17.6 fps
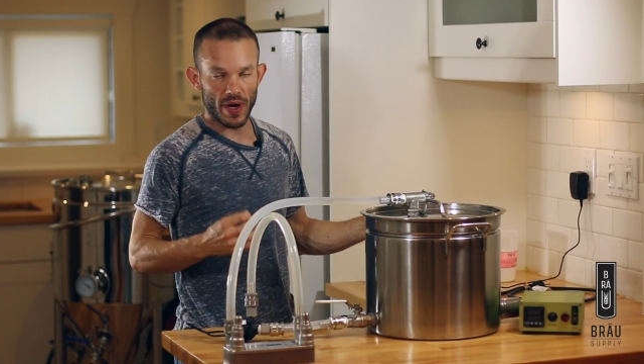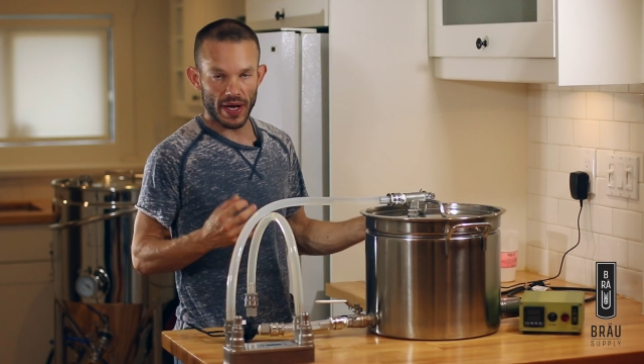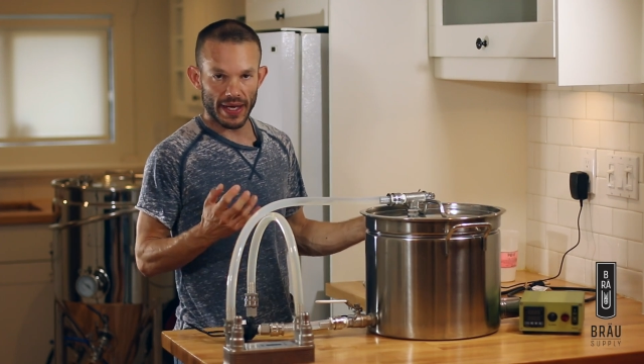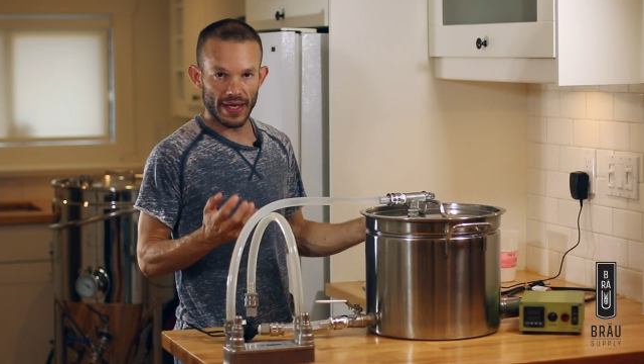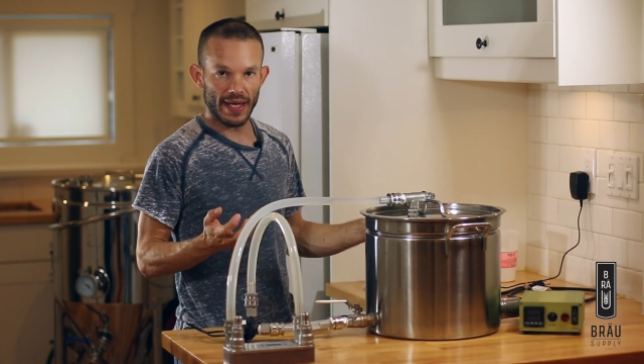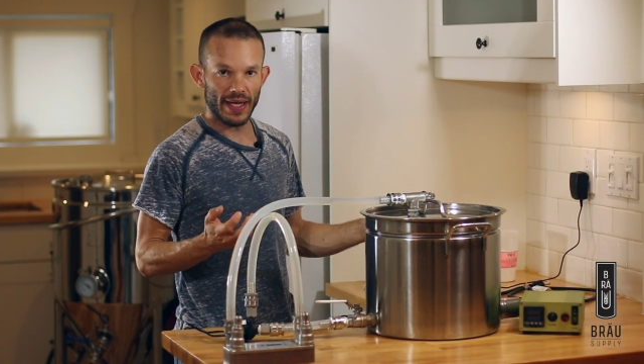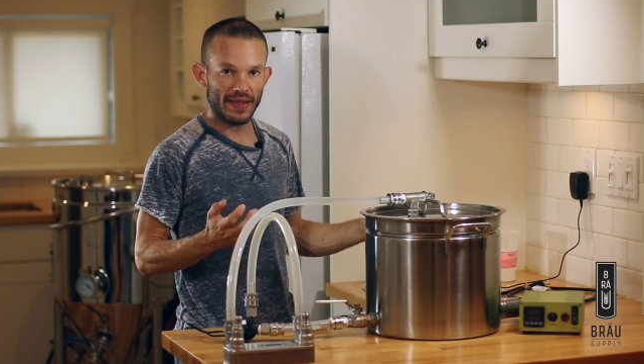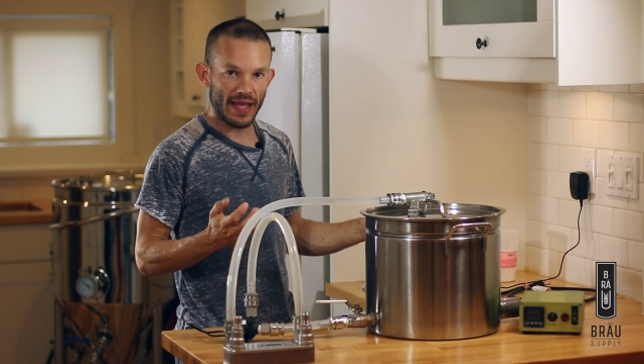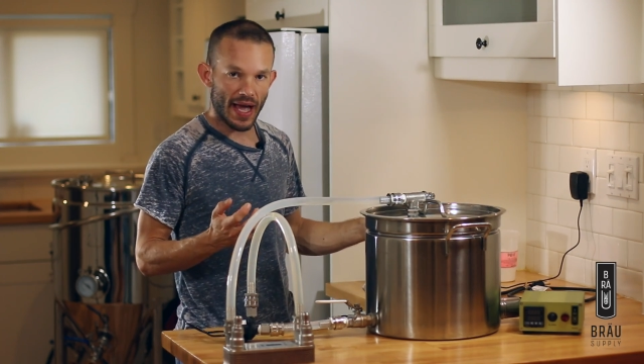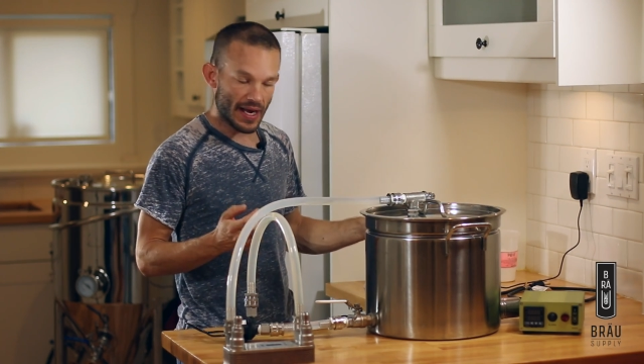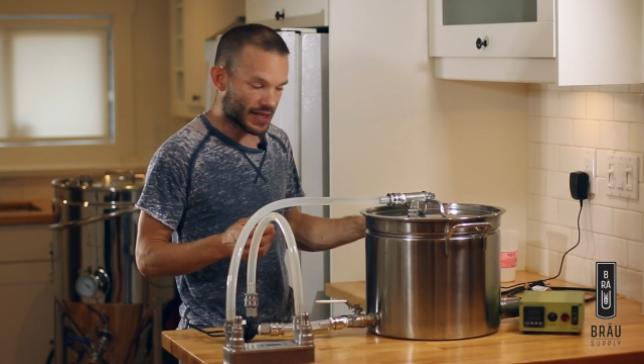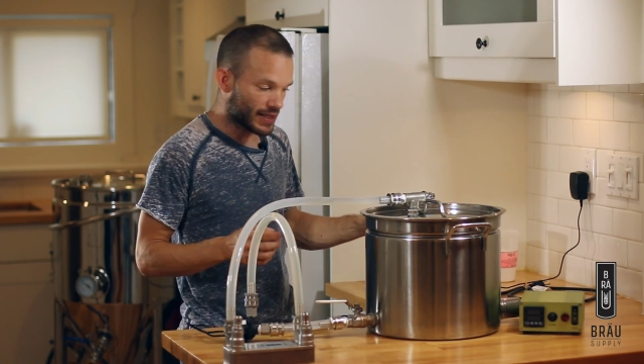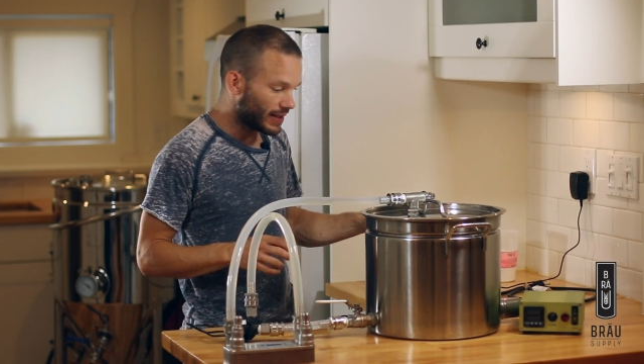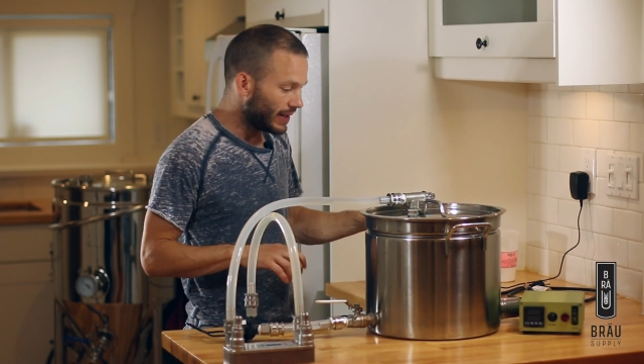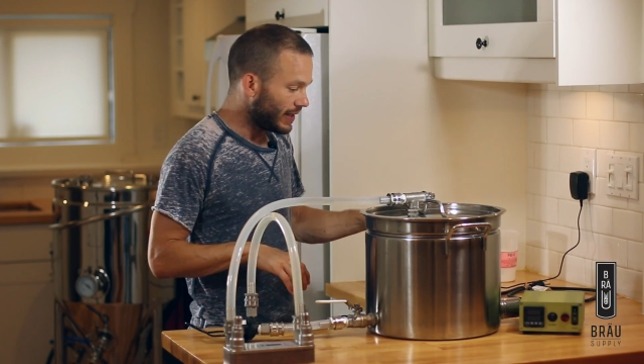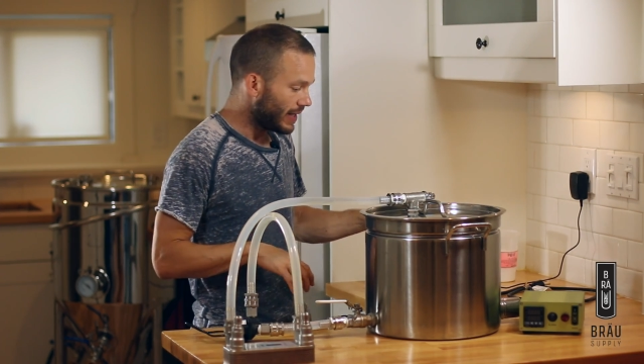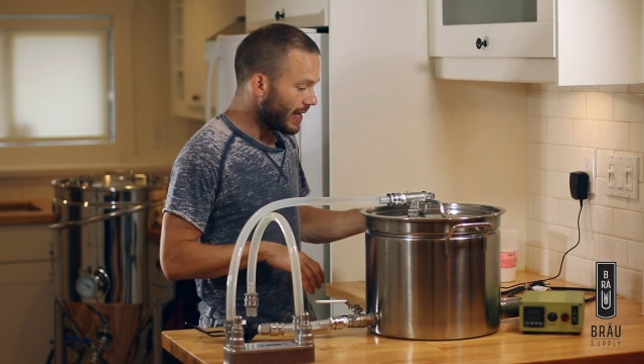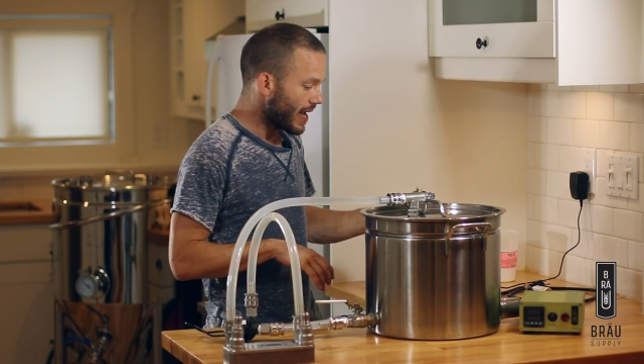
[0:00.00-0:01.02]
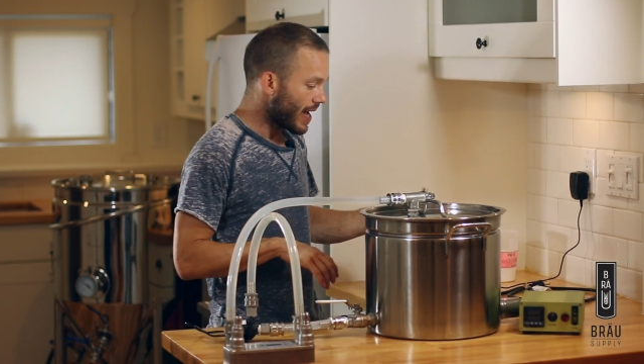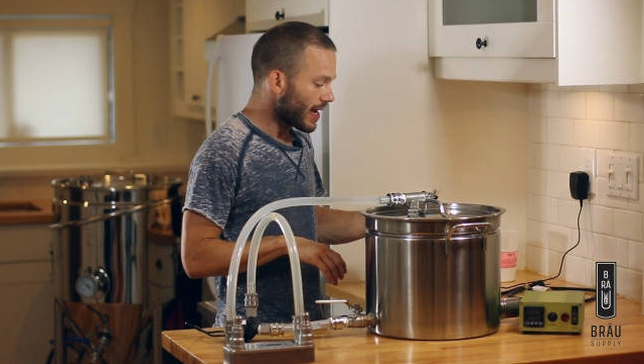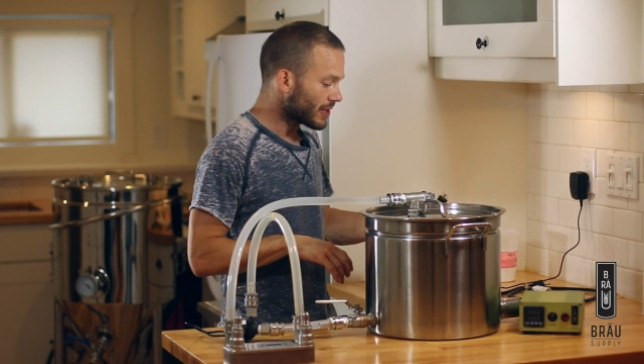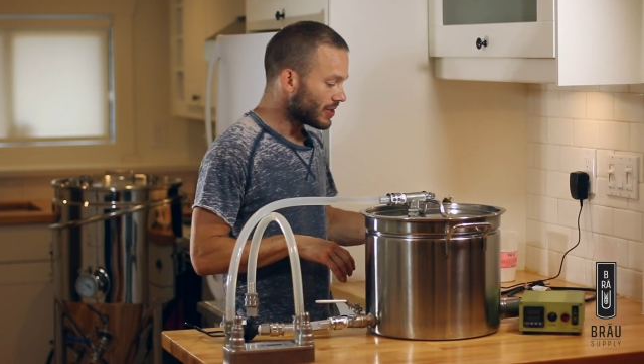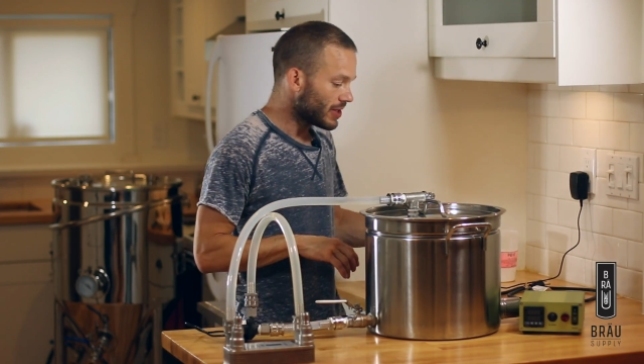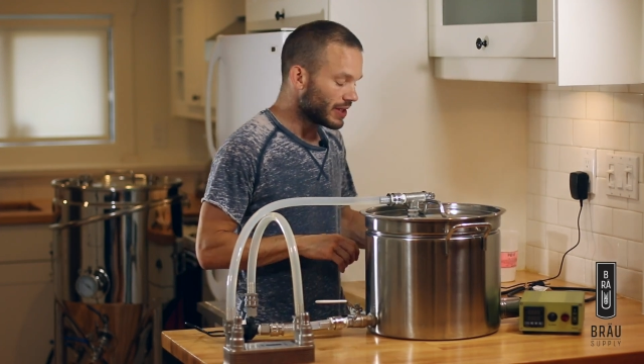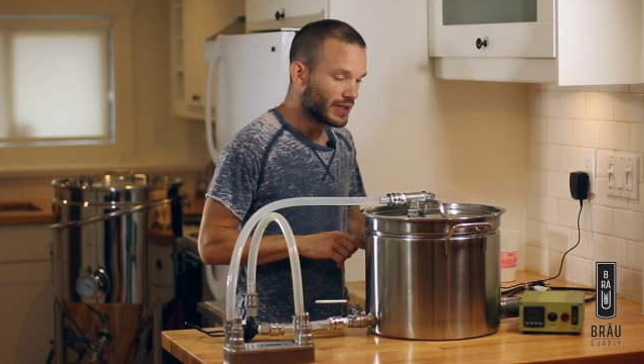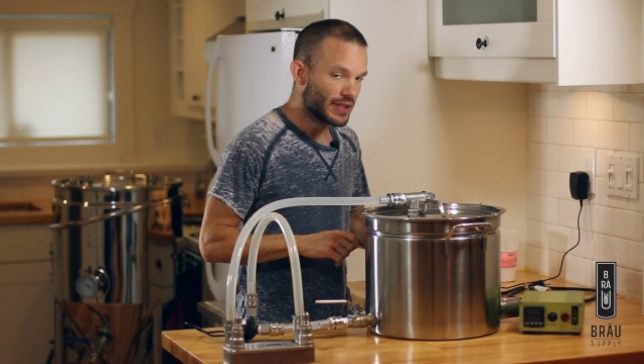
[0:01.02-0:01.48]
I can get that cleaning
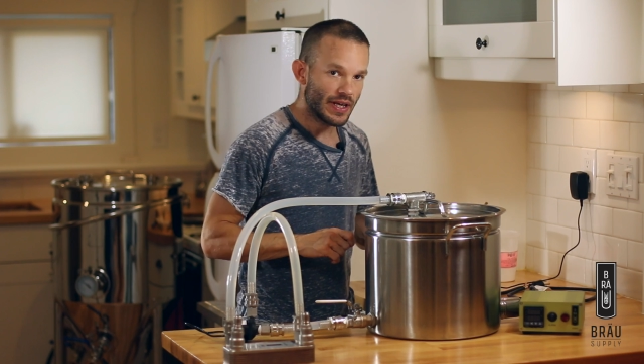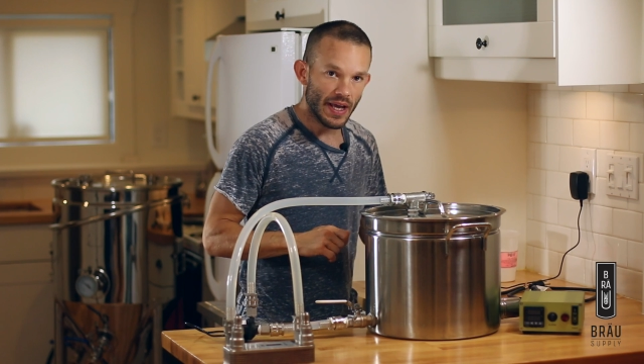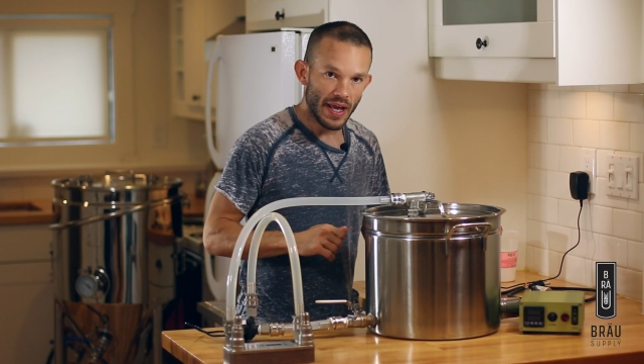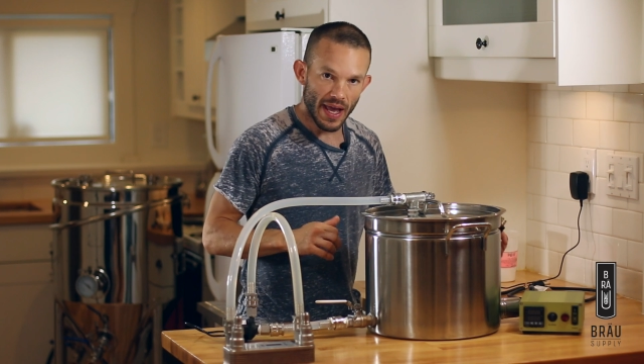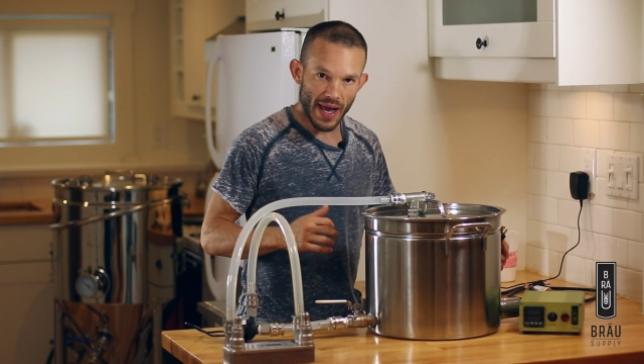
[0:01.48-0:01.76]
action.